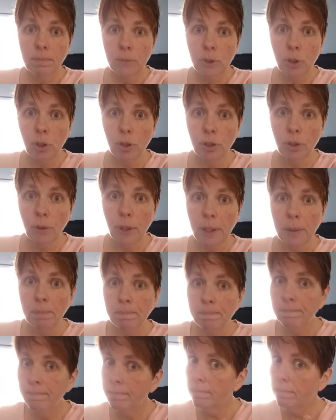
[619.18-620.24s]
surgery.
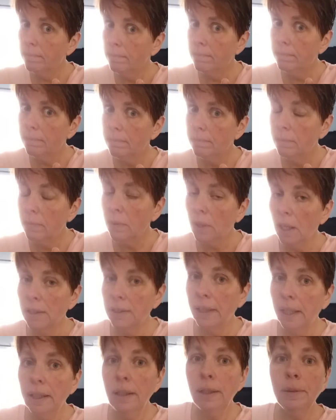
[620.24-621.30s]
I'll
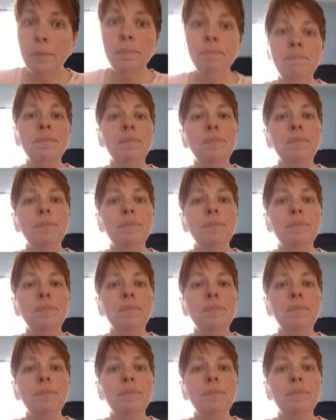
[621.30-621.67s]
tell you.